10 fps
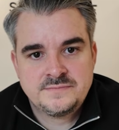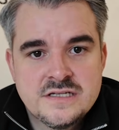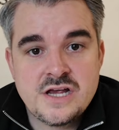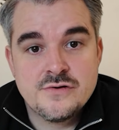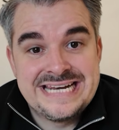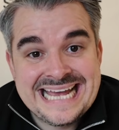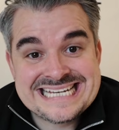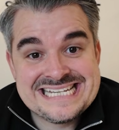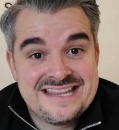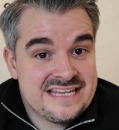So
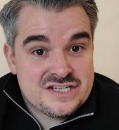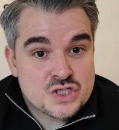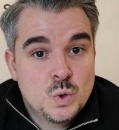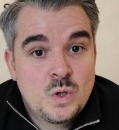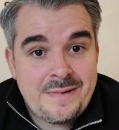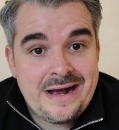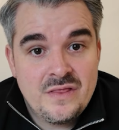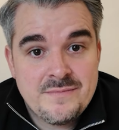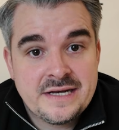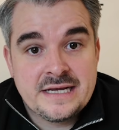next then, let's talk about
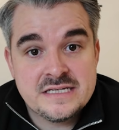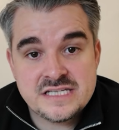the money.